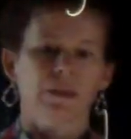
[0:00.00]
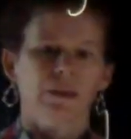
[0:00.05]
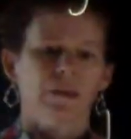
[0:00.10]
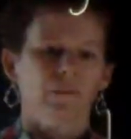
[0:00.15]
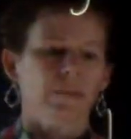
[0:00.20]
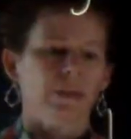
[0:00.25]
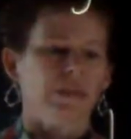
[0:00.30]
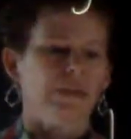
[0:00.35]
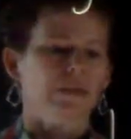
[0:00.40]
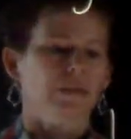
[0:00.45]

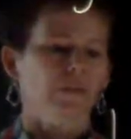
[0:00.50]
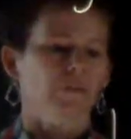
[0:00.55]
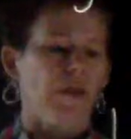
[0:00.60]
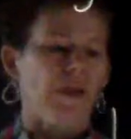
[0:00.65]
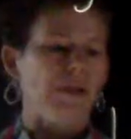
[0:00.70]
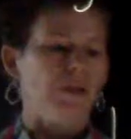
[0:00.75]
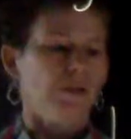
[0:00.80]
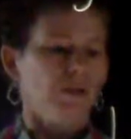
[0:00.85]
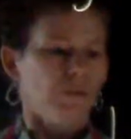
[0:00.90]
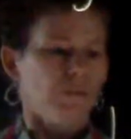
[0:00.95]
because if
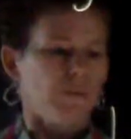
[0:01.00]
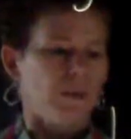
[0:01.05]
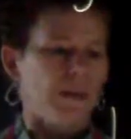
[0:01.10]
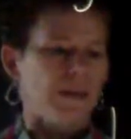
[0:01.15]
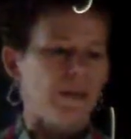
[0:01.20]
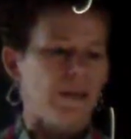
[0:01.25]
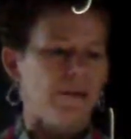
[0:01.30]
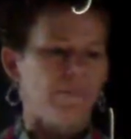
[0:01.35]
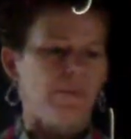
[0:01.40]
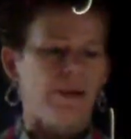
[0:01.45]
I just
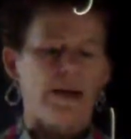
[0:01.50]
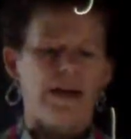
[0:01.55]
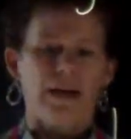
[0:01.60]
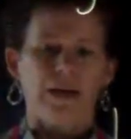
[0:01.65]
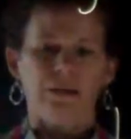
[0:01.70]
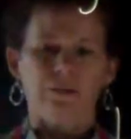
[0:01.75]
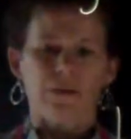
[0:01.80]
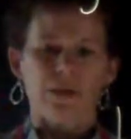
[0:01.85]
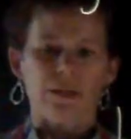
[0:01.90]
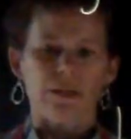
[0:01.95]
made that
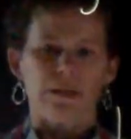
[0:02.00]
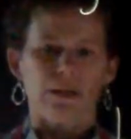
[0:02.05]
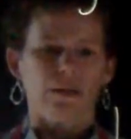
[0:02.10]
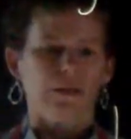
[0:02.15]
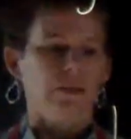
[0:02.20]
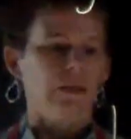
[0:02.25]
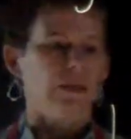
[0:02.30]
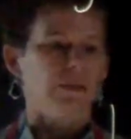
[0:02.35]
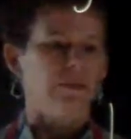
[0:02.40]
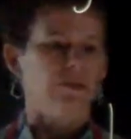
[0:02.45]
pi right there,
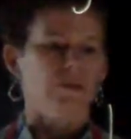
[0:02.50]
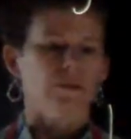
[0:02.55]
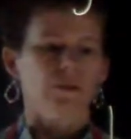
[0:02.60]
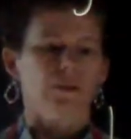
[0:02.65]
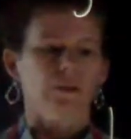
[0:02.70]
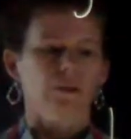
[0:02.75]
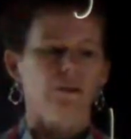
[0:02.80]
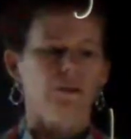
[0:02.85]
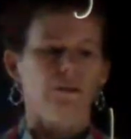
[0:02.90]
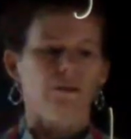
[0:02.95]
then it's just
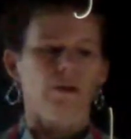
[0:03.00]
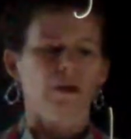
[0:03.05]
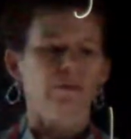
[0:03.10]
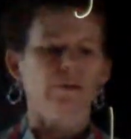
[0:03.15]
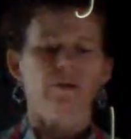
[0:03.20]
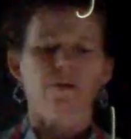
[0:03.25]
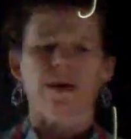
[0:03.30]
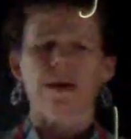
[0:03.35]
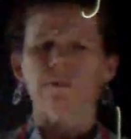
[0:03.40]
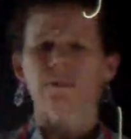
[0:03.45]
going to, all
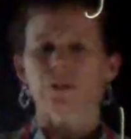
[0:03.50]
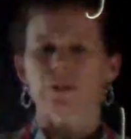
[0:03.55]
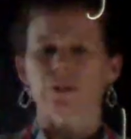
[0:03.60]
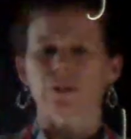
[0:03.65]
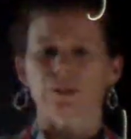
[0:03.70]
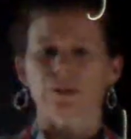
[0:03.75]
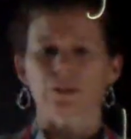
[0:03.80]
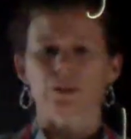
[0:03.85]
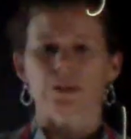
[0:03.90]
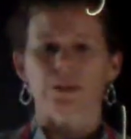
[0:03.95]
the graphs are
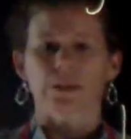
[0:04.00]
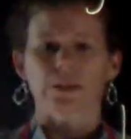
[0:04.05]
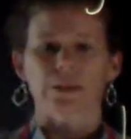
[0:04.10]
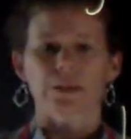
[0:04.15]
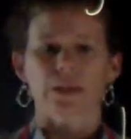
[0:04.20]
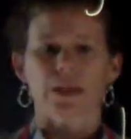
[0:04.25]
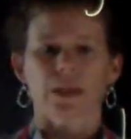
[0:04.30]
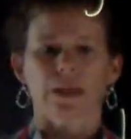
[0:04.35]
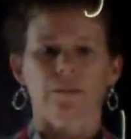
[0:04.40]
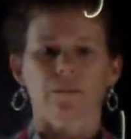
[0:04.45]
going to look the
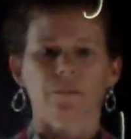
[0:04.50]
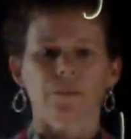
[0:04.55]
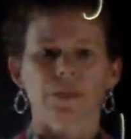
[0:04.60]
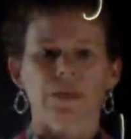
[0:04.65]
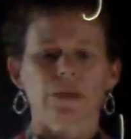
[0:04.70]
same.